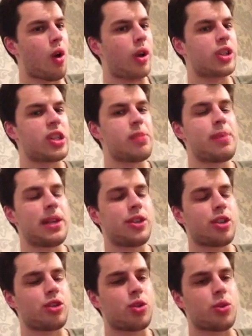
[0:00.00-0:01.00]
I see Billy
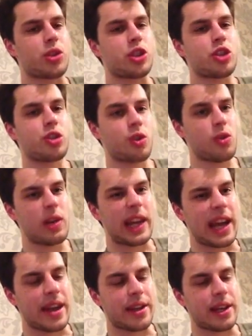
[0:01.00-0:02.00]
Joe Saunders
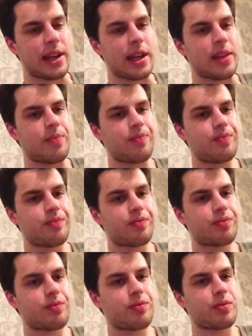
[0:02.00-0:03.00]
schooling Andy Lee.
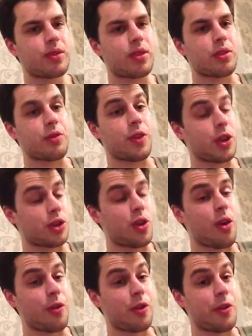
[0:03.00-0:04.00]
the first
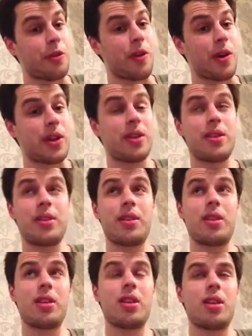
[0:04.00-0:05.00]
half of the fight.
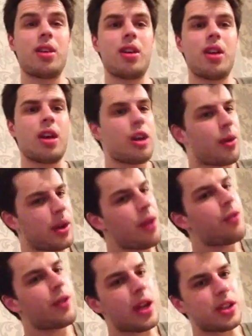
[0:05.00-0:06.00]
Now, I
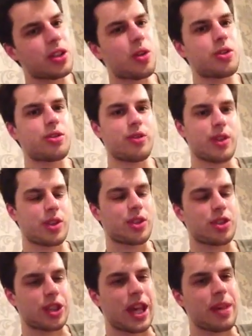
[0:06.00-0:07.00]
don't think that's a
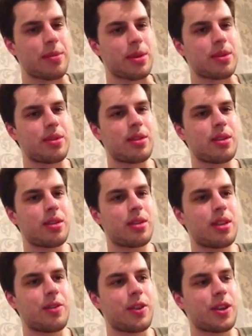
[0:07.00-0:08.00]
controversial statement
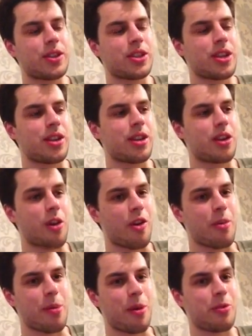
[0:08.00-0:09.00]
if you consider that
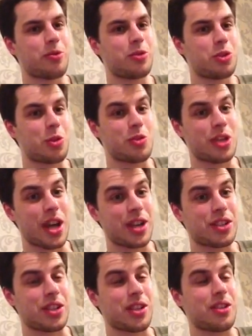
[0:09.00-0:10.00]
Korobov, John
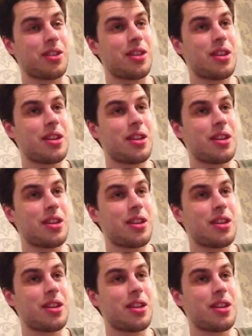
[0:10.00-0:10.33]
Jackson